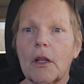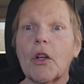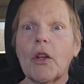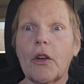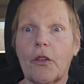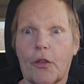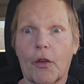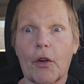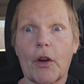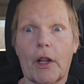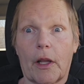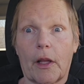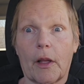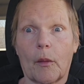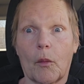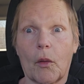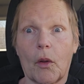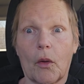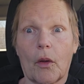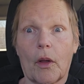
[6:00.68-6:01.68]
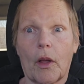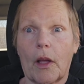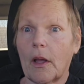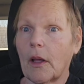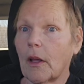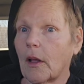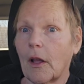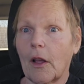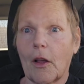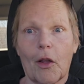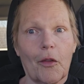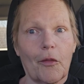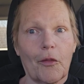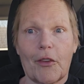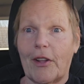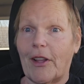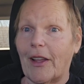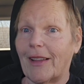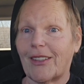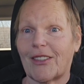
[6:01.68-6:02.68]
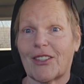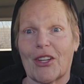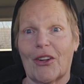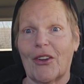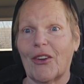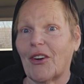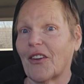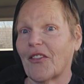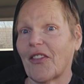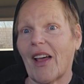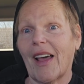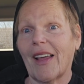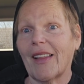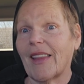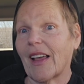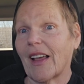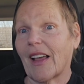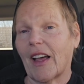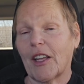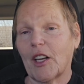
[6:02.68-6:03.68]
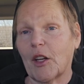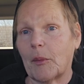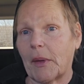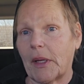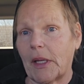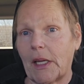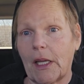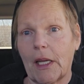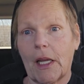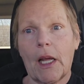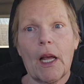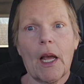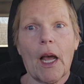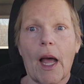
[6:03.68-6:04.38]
Good for him. Okay. Dude, if I had that kind of money,